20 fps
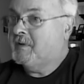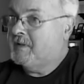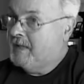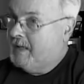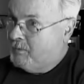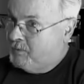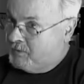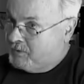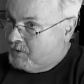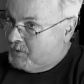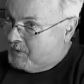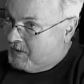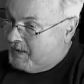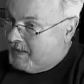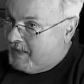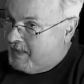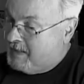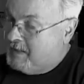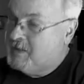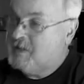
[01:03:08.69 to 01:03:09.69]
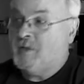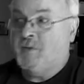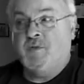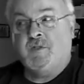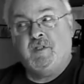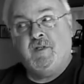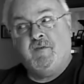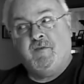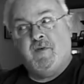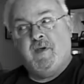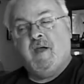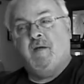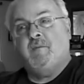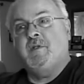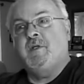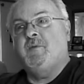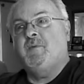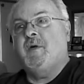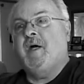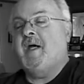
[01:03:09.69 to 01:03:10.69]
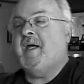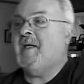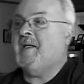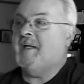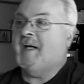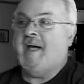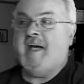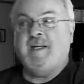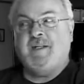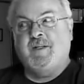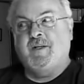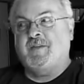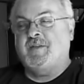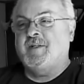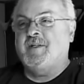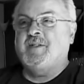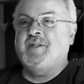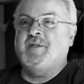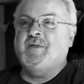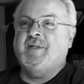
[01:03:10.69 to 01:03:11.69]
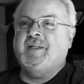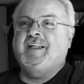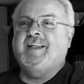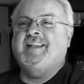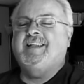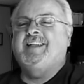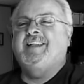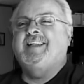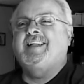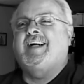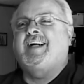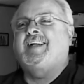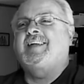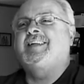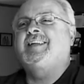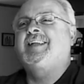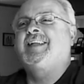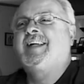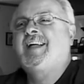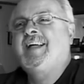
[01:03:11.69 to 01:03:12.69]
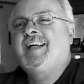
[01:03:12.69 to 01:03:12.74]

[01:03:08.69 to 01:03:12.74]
But that was okay. She was in a oh, family yeah. way, and I had nothing to do with it, you know.